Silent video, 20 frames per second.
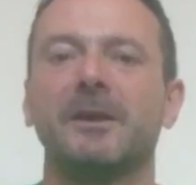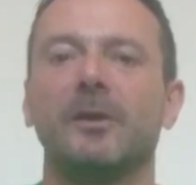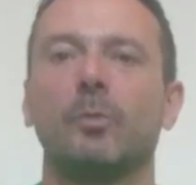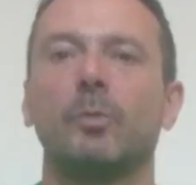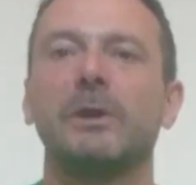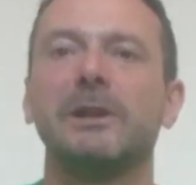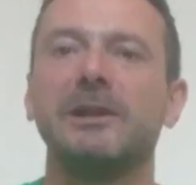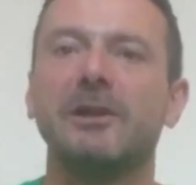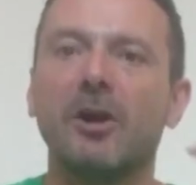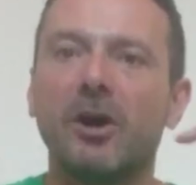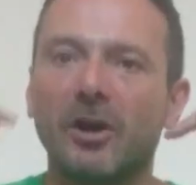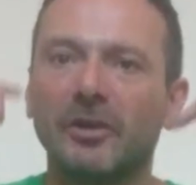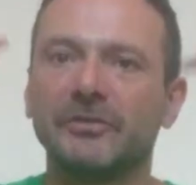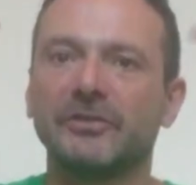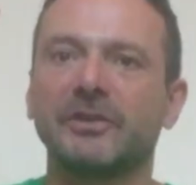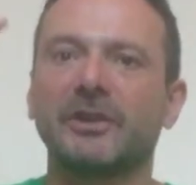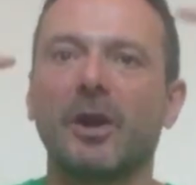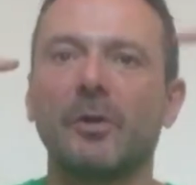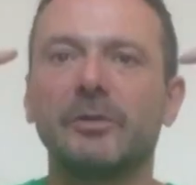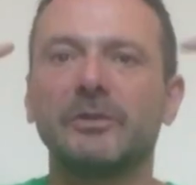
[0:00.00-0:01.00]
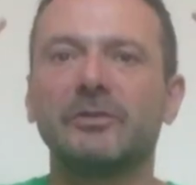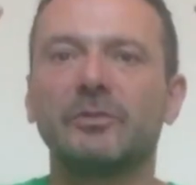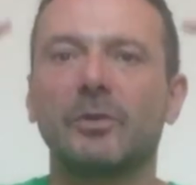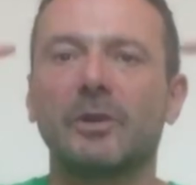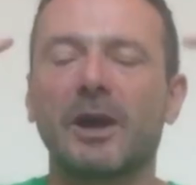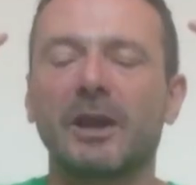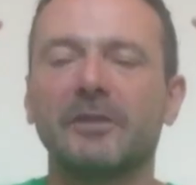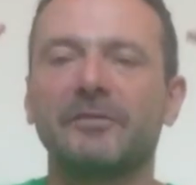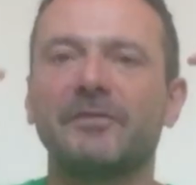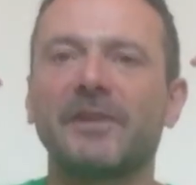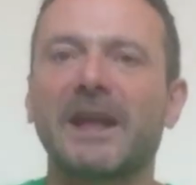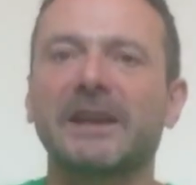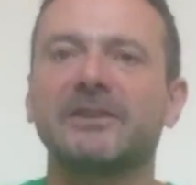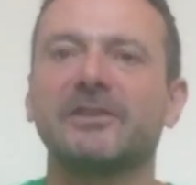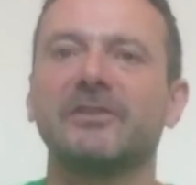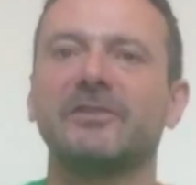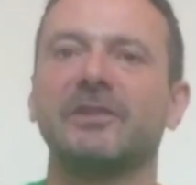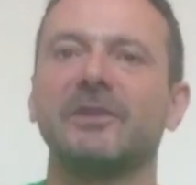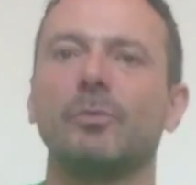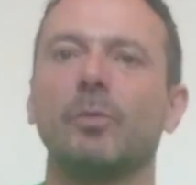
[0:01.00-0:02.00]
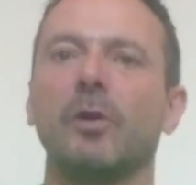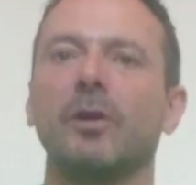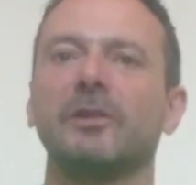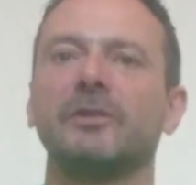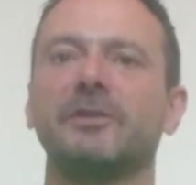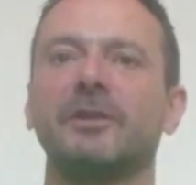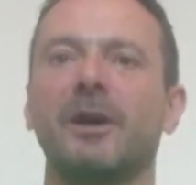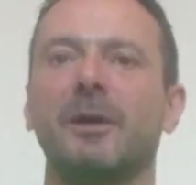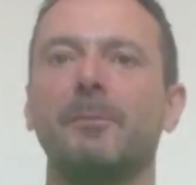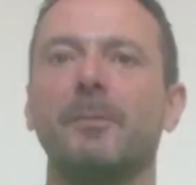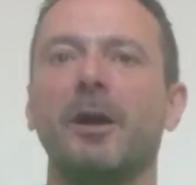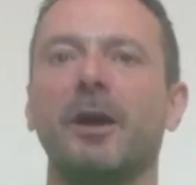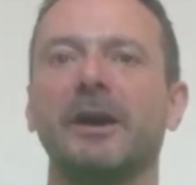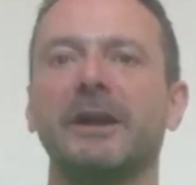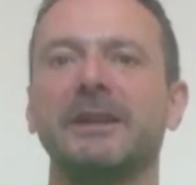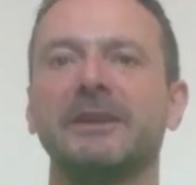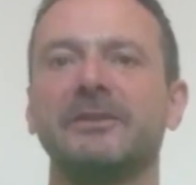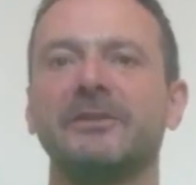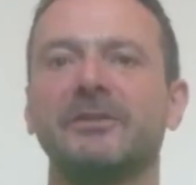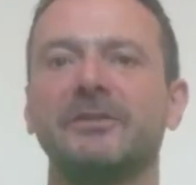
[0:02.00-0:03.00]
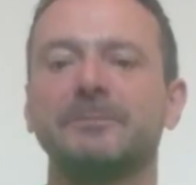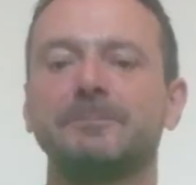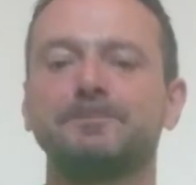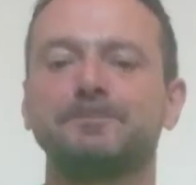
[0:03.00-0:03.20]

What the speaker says: we learn to go into a kind of fantasy world in our mind.